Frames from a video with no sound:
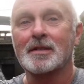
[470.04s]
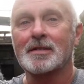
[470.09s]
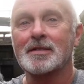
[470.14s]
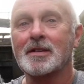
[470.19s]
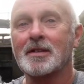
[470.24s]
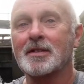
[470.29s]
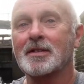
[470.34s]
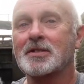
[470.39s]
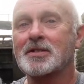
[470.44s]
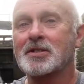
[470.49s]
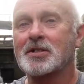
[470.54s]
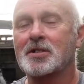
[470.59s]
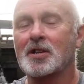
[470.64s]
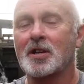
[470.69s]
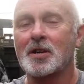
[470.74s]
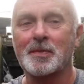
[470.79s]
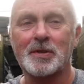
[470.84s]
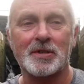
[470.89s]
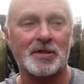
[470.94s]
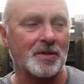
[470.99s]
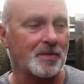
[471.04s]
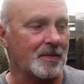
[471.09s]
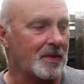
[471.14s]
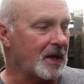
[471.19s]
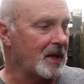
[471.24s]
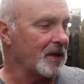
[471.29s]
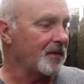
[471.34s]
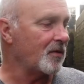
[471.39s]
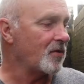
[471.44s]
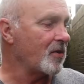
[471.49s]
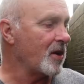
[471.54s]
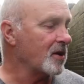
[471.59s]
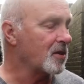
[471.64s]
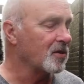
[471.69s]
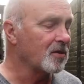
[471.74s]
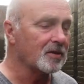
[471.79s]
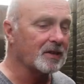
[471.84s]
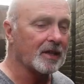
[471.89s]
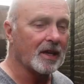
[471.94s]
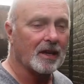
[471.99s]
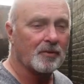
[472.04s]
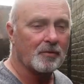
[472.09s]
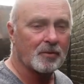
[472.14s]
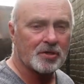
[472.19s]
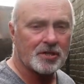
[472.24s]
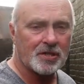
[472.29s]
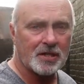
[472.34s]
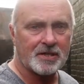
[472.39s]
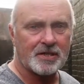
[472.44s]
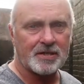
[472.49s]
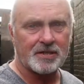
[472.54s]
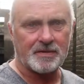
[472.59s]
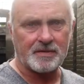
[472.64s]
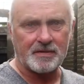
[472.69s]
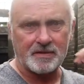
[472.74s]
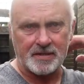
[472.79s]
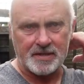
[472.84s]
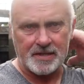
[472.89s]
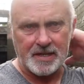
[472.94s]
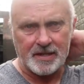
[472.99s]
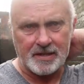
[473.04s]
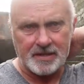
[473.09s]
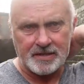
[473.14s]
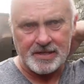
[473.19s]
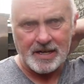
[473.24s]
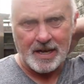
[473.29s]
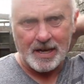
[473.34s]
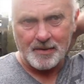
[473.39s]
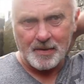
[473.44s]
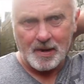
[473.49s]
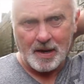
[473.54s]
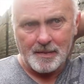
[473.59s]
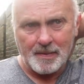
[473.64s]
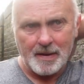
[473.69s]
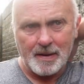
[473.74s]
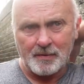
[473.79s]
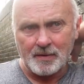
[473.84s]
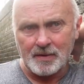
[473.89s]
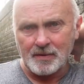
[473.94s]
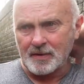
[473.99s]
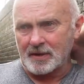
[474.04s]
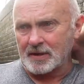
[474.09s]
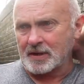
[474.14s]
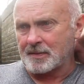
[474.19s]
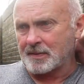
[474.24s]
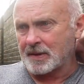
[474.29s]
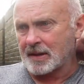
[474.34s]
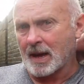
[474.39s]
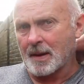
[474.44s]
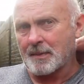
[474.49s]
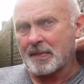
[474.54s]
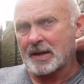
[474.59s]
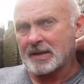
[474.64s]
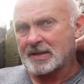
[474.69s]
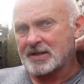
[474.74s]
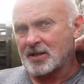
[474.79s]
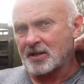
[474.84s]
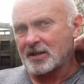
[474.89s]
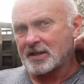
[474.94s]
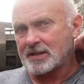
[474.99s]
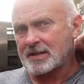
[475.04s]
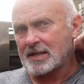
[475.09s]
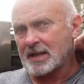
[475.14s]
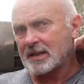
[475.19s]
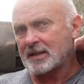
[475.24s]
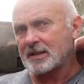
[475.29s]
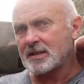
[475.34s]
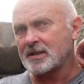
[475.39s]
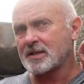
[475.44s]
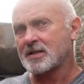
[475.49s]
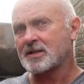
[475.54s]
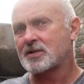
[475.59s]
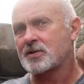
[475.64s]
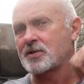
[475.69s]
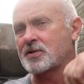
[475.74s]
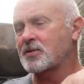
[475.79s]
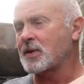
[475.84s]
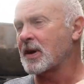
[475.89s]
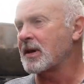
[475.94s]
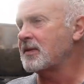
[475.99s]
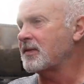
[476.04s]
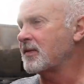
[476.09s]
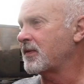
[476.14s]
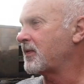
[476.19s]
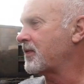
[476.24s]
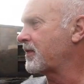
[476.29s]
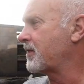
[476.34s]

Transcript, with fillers: So this has got to be some kind of a record. I wish I'd set the timer. I bet we've only been, I bet it's only taken us 12,